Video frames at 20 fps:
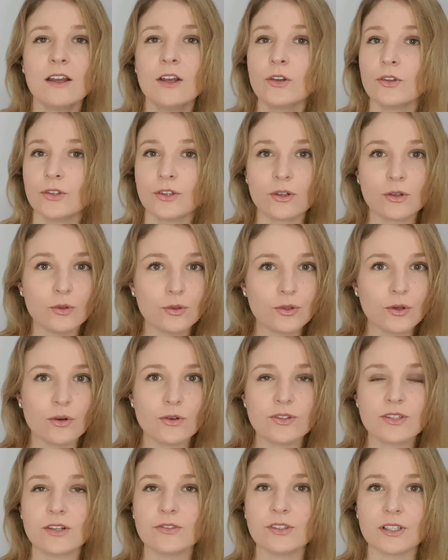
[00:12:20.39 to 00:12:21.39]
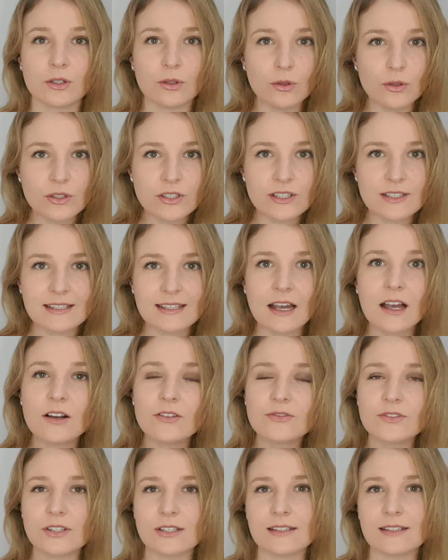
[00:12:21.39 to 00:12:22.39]
You could also record
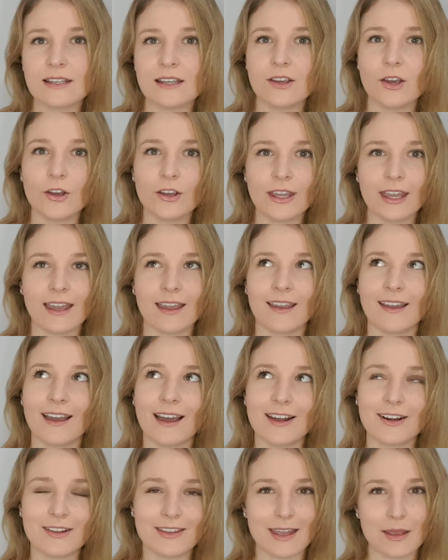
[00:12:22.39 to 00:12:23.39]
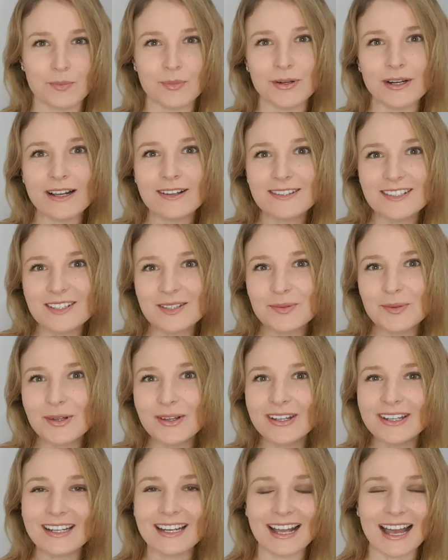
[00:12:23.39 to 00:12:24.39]
yourself to see, okay, how did they pronounce this
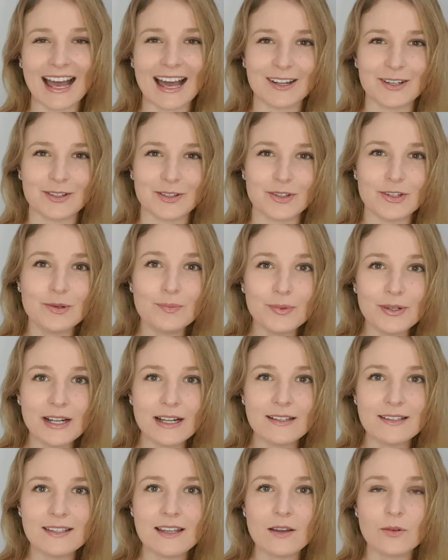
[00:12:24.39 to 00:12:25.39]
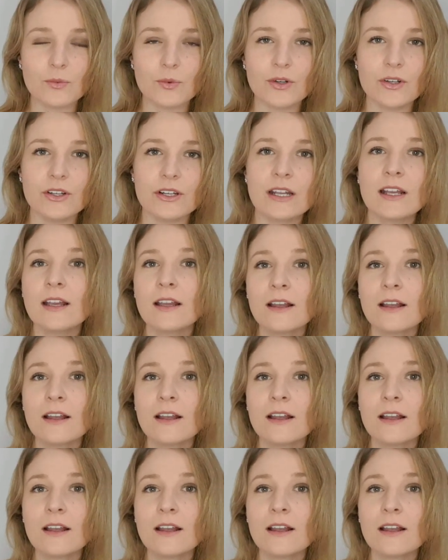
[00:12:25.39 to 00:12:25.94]
word? How did you pronounce that word?